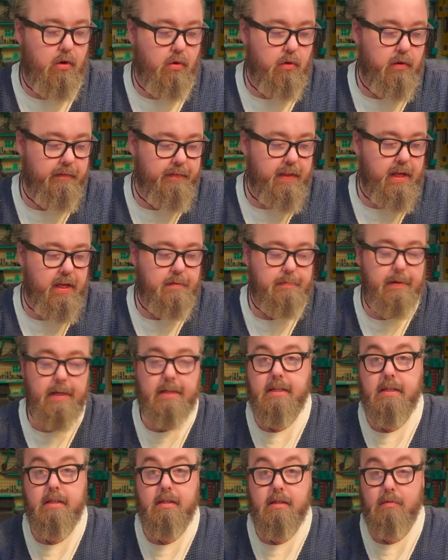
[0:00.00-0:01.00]
all of these
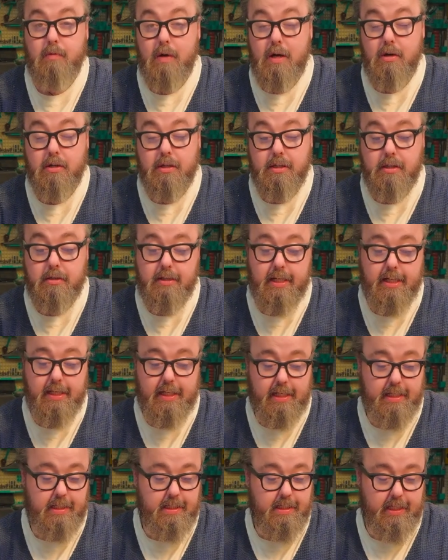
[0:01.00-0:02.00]
pieces as well because you didn't
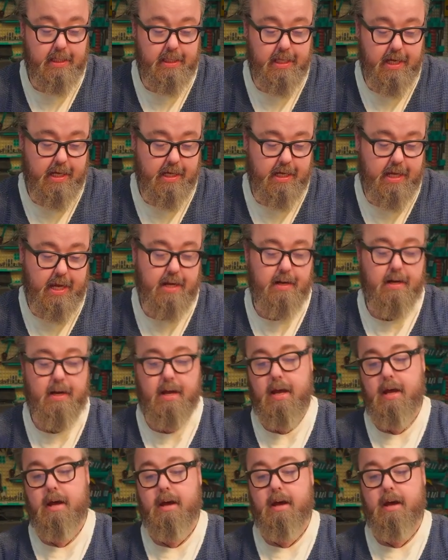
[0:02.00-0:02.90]
need to see that again.